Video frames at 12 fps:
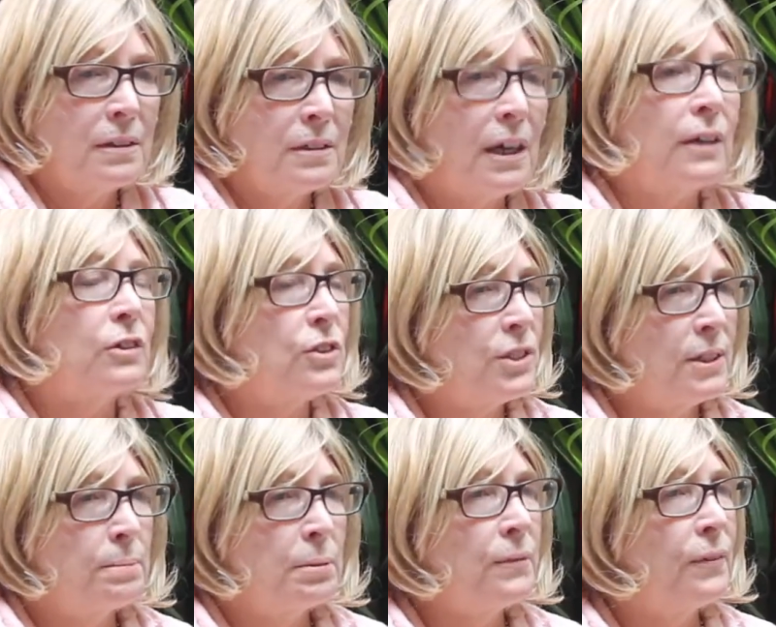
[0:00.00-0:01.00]
doctors
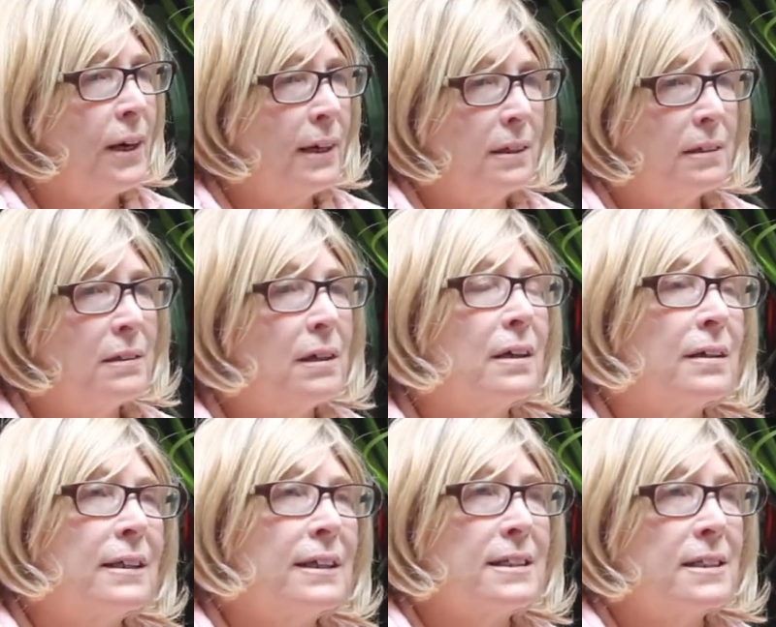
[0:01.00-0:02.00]
that provide
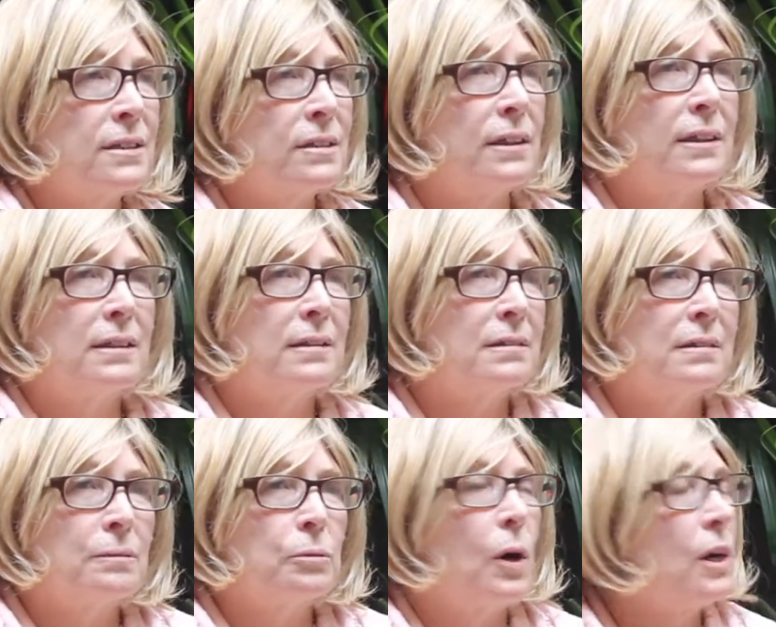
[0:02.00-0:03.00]
things like
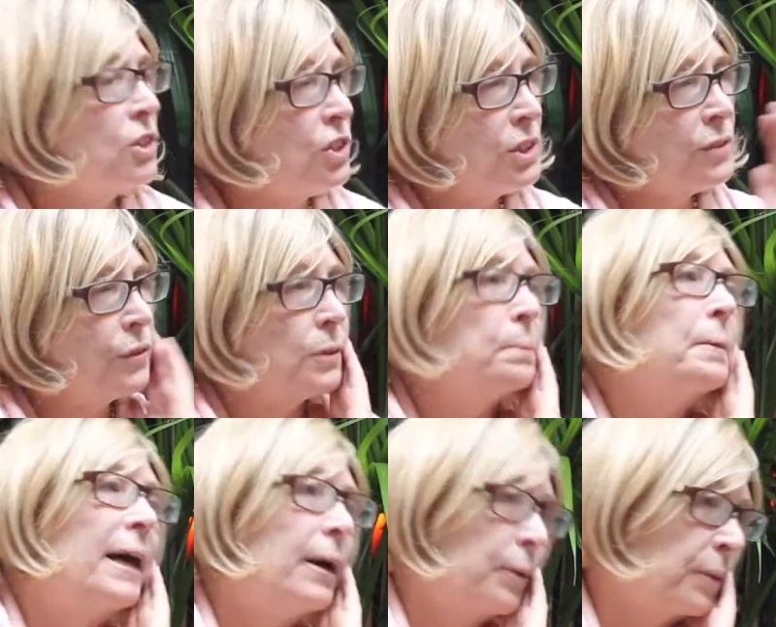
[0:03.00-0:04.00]
washes for the
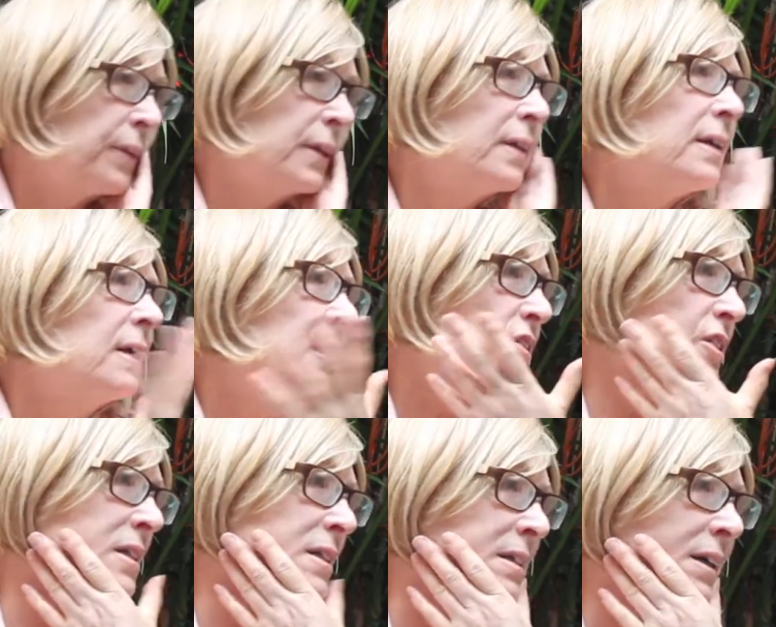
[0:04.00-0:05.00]
mouth and
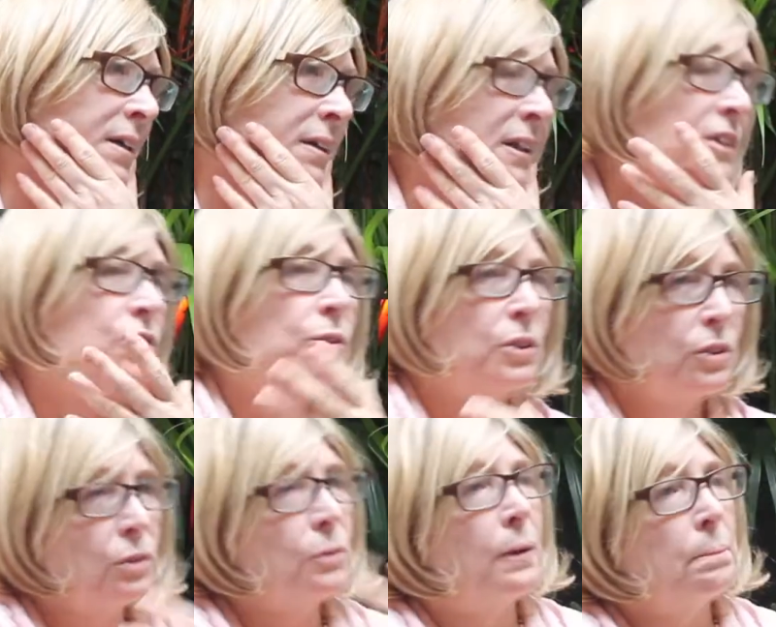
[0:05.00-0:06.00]
just things you can
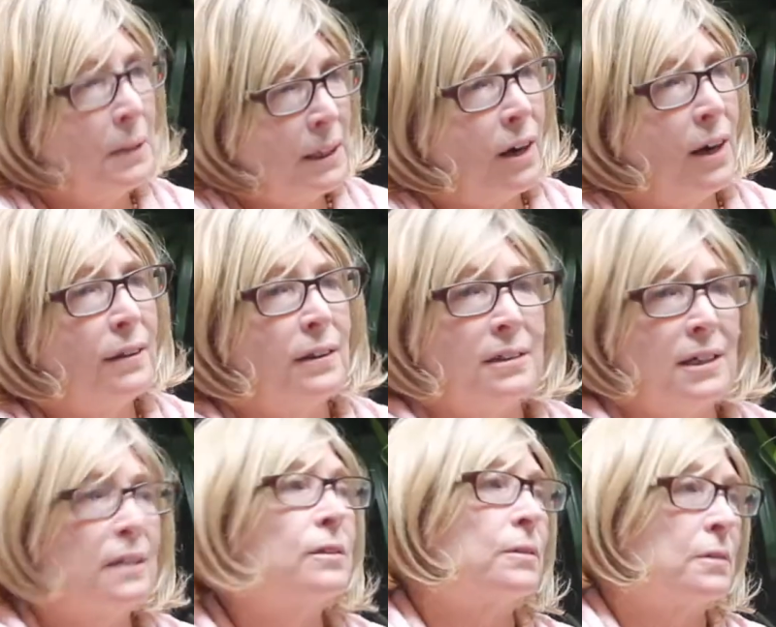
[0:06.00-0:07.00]
do beyond the
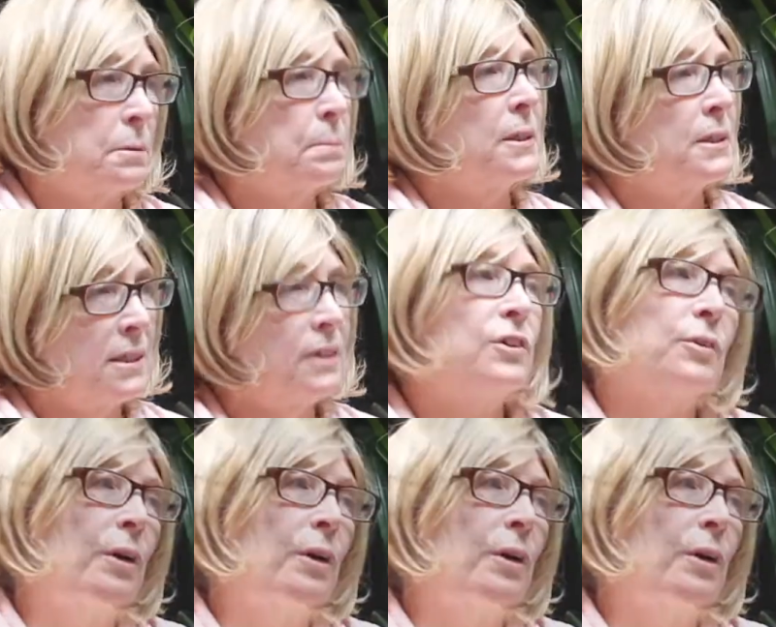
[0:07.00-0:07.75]
dental experience on your